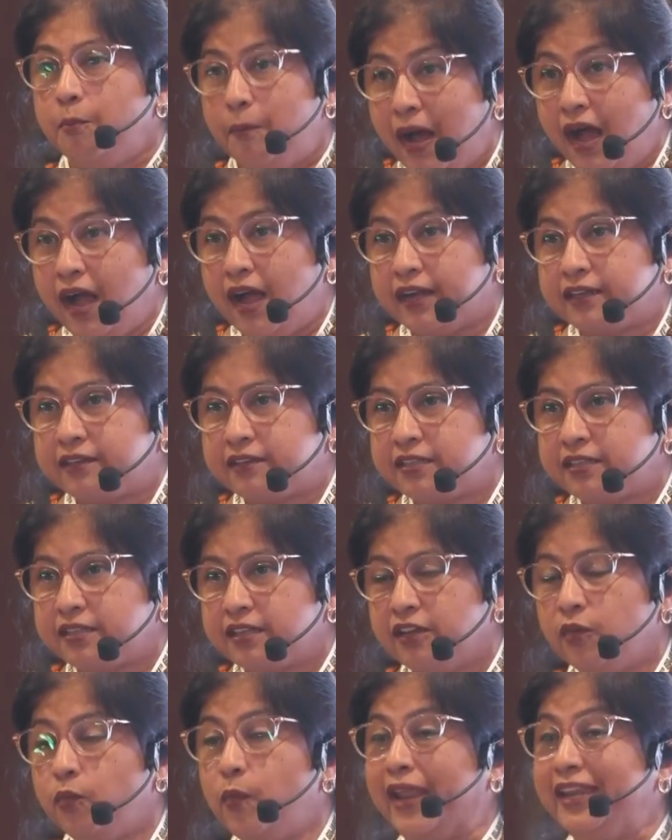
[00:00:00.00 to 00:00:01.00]
But
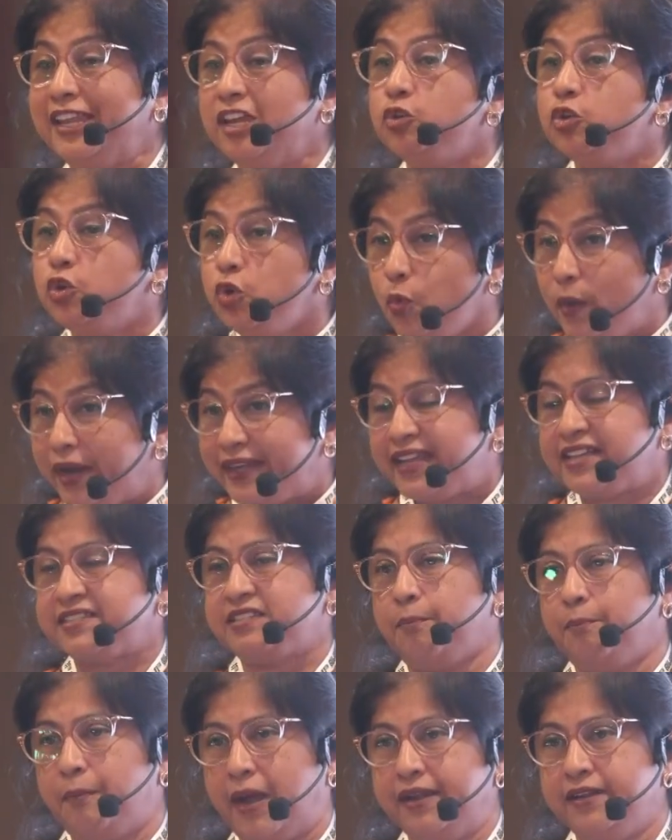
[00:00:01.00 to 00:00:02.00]
when you do it
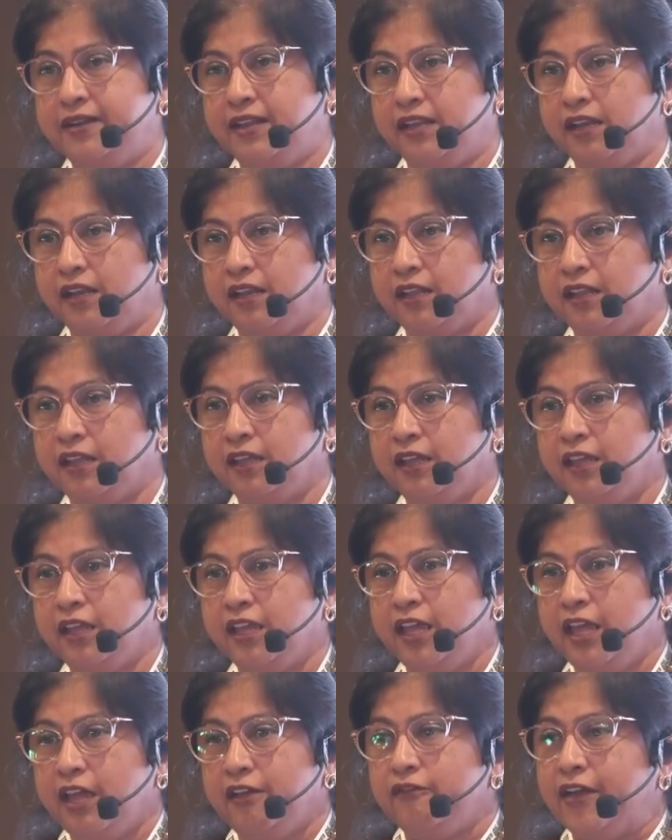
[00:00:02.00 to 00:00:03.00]
as a bundle,
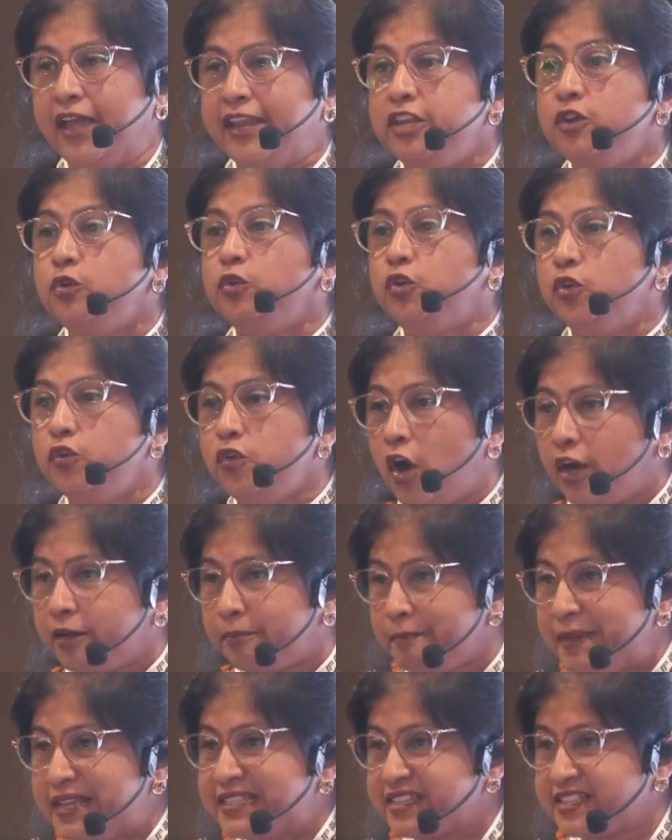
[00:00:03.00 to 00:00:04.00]
when you do
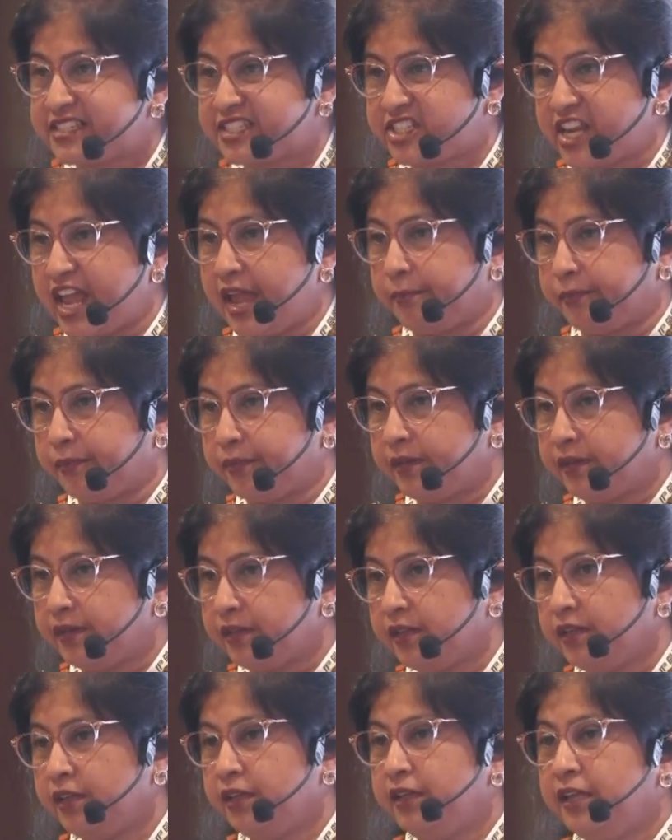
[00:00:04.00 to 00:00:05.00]
not miss a step,
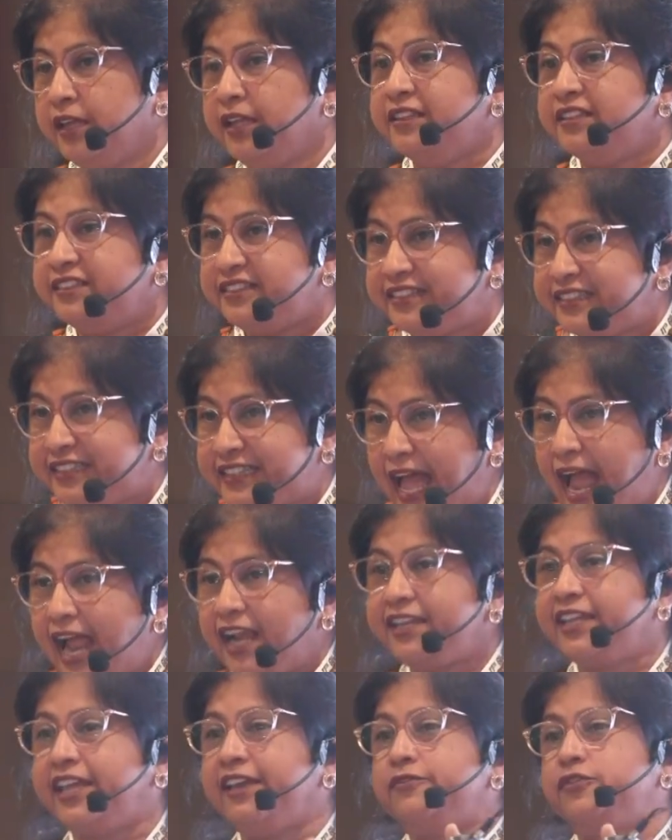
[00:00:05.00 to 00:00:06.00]

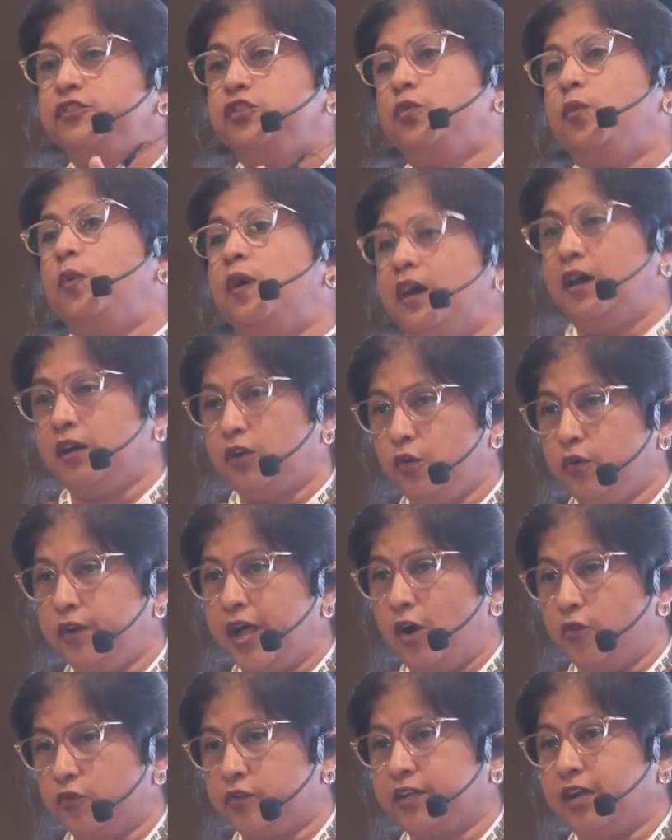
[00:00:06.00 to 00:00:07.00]
that gives you a good
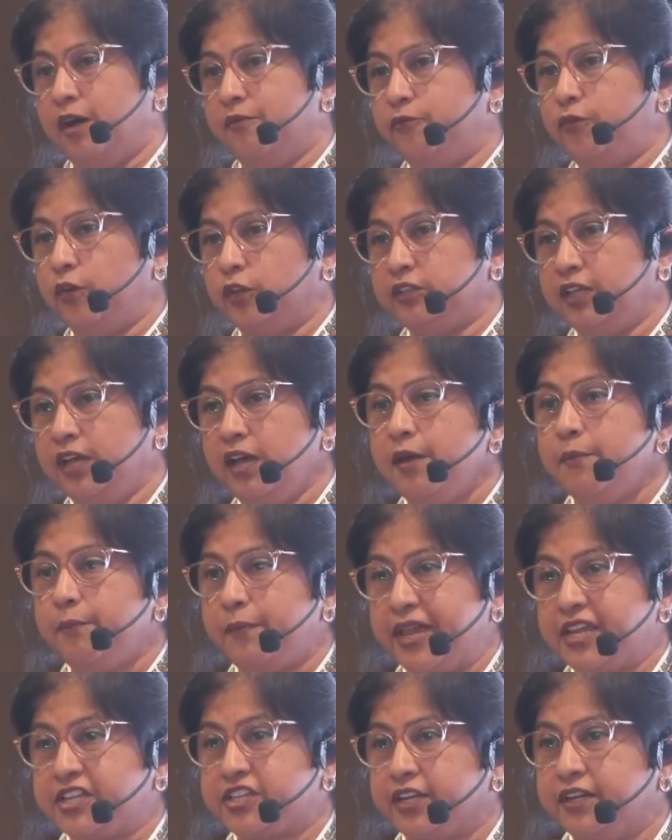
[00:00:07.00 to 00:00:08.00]
outcome for the
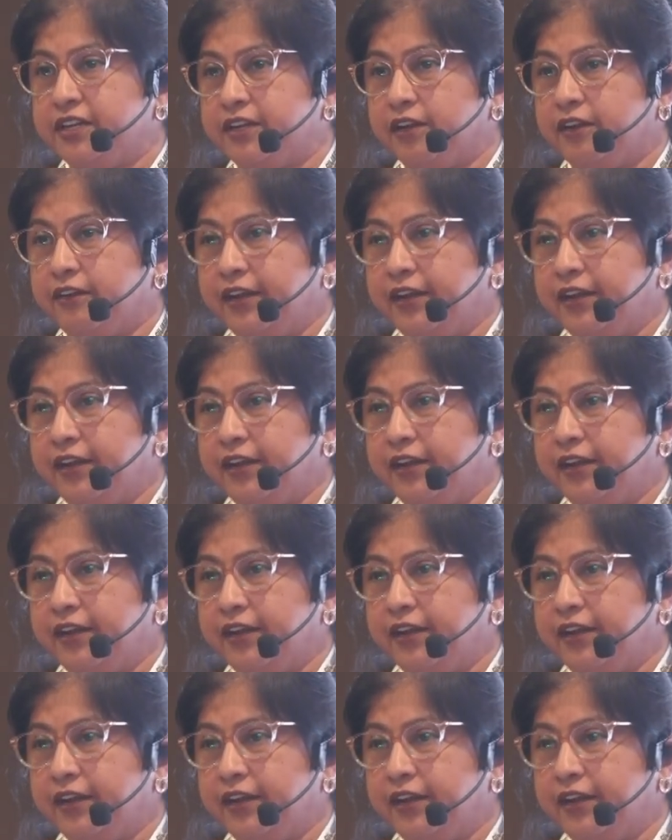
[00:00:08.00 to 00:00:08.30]
patient,